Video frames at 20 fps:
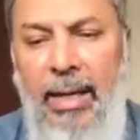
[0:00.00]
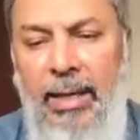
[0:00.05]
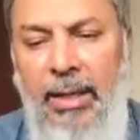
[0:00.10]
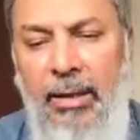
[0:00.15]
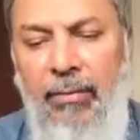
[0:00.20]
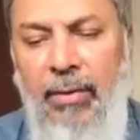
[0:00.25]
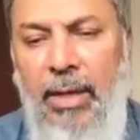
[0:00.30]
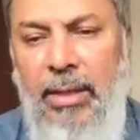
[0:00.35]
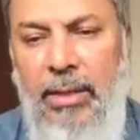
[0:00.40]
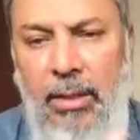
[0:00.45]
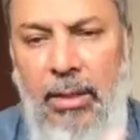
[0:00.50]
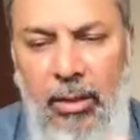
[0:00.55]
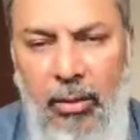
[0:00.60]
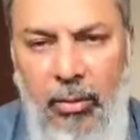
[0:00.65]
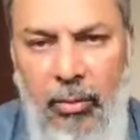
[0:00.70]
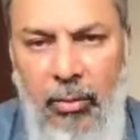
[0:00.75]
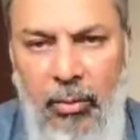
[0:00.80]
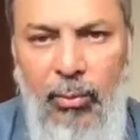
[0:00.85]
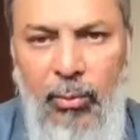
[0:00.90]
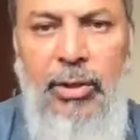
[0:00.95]
IT
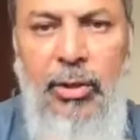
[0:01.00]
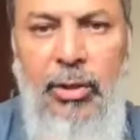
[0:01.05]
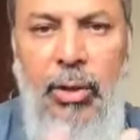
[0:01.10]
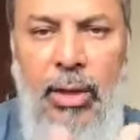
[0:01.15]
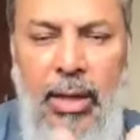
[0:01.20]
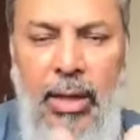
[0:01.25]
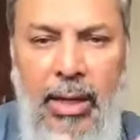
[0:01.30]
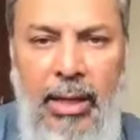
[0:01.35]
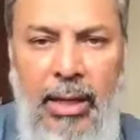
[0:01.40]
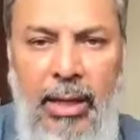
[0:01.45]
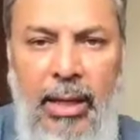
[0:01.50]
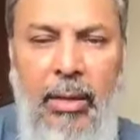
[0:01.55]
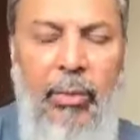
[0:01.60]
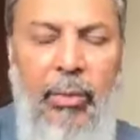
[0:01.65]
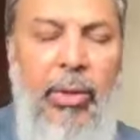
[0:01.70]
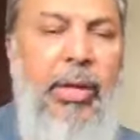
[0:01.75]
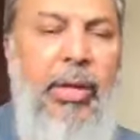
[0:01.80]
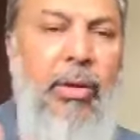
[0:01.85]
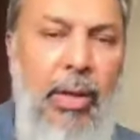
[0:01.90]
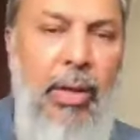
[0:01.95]
Varsity, with what you're
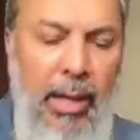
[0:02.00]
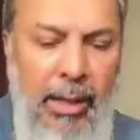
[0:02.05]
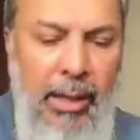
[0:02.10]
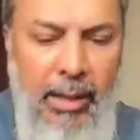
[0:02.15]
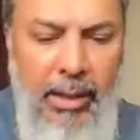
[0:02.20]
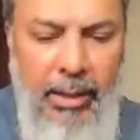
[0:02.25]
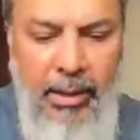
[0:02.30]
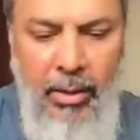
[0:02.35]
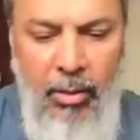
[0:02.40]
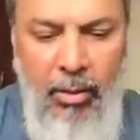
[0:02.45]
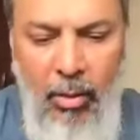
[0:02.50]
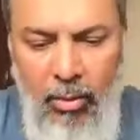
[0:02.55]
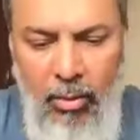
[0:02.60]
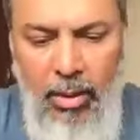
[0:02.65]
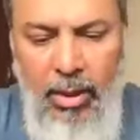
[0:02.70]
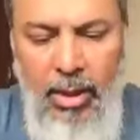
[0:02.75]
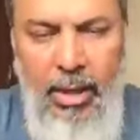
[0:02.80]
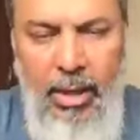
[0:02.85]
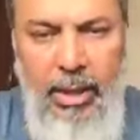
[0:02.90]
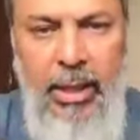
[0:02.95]
learning, the way you're learning,
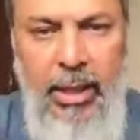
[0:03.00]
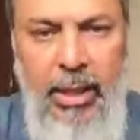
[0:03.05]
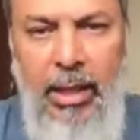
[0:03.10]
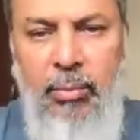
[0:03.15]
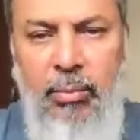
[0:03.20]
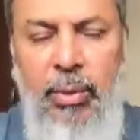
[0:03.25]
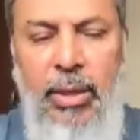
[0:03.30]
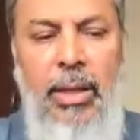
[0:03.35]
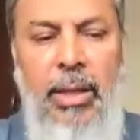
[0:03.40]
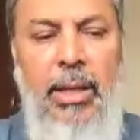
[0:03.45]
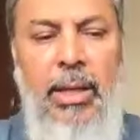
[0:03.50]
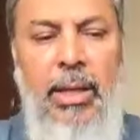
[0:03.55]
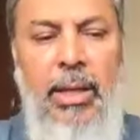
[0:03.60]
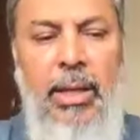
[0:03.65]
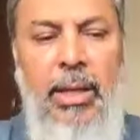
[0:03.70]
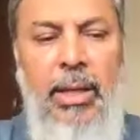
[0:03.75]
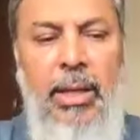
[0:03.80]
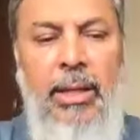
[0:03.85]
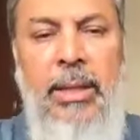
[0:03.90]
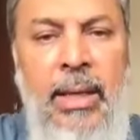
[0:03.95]
the whole learning
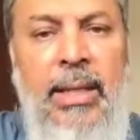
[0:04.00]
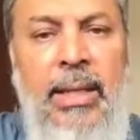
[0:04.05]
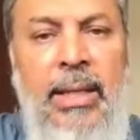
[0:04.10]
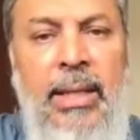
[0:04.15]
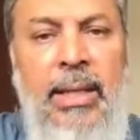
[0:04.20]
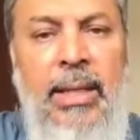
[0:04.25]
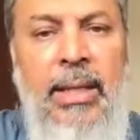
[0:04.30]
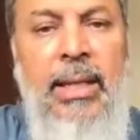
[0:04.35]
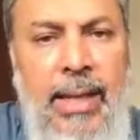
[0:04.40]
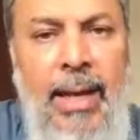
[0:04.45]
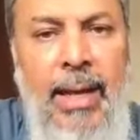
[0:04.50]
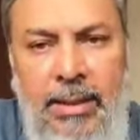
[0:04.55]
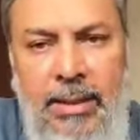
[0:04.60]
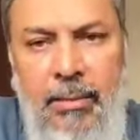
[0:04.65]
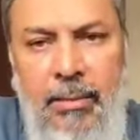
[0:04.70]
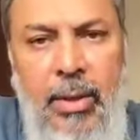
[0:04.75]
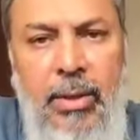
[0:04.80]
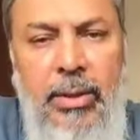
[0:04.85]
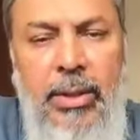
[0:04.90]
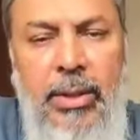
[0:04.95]
experience, then
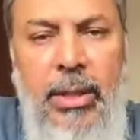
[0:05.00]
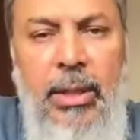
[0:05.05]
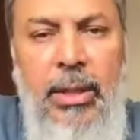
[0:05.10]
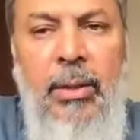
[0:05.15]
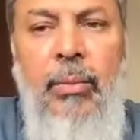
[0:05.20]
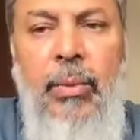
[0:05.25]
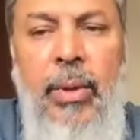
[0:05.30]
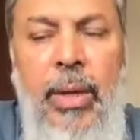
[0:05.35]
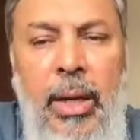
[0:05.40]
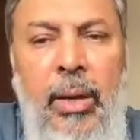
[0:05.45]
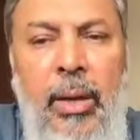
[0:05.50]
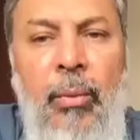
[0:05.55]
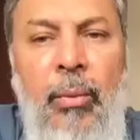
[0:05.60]
tell others about it.